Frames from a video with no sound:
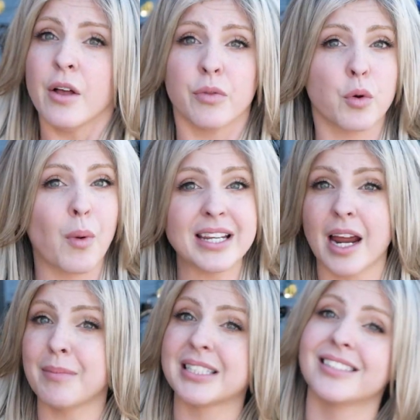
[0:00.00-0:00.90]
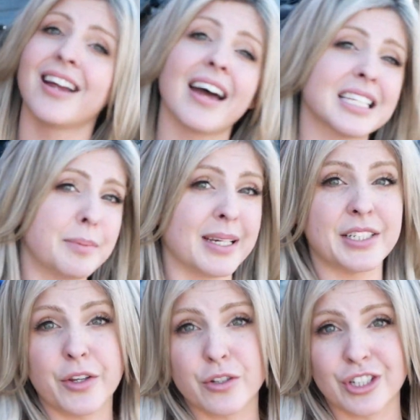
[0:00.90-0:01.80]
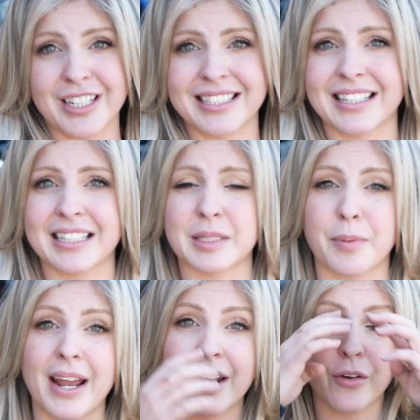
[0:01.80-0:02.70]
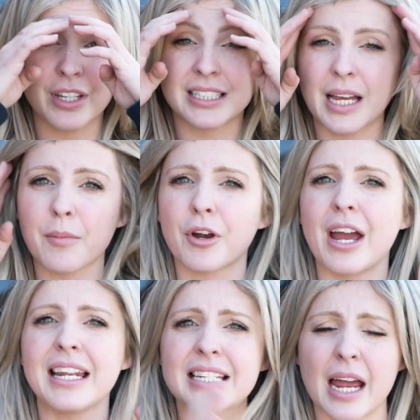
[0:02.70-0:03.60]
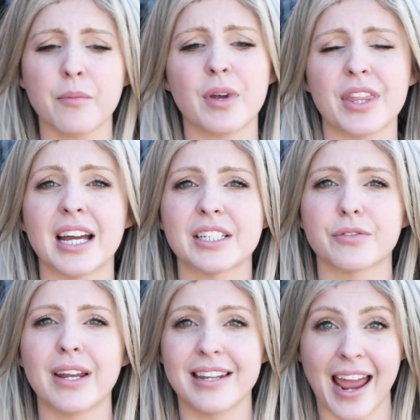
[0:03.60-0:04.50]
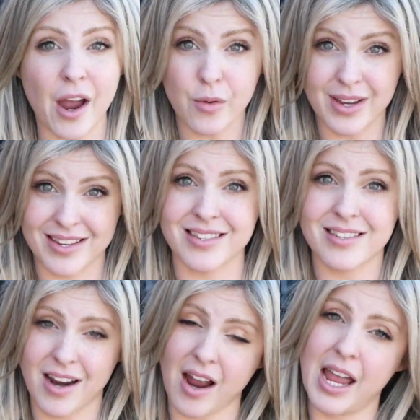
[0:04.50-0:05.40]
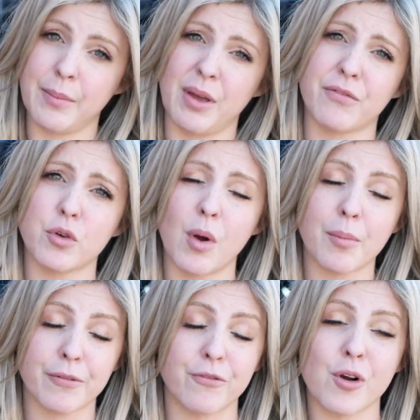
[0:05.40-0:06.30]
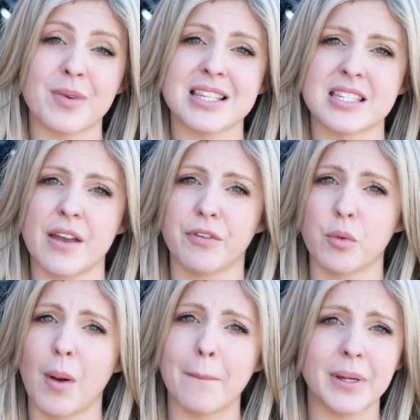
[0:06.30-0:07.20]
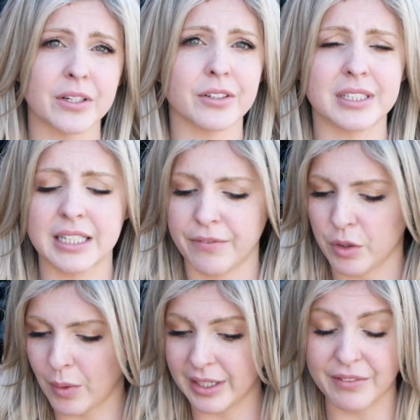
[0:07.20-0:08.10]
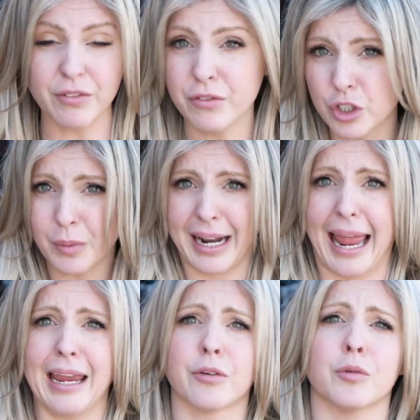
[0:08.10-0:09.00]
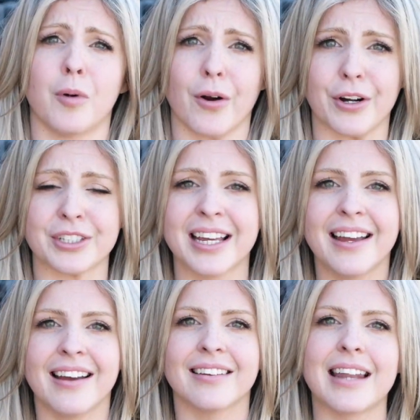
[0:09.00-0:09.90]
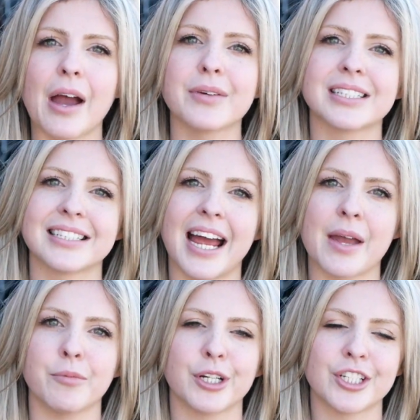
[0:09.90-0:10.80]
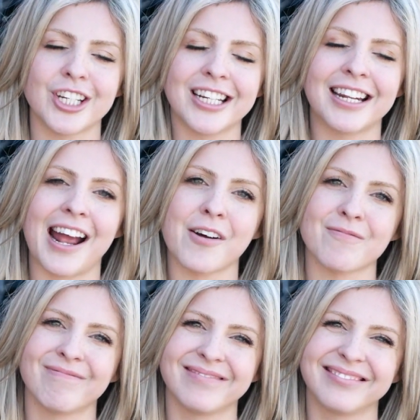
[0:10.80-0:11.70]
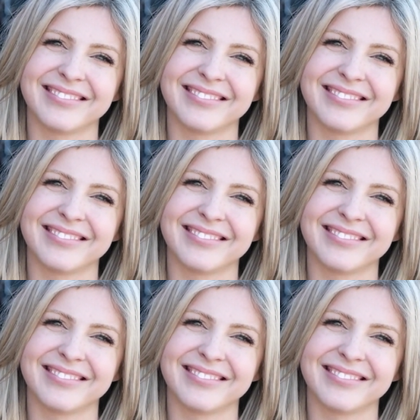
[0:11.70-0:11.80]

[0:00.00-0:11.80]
the wait time is not as big as it usually is in the spring or the summer. Anytime with us, right now is the time. If you want performance, if you want builds, if you just want handlebars, now is the time to get you in and out.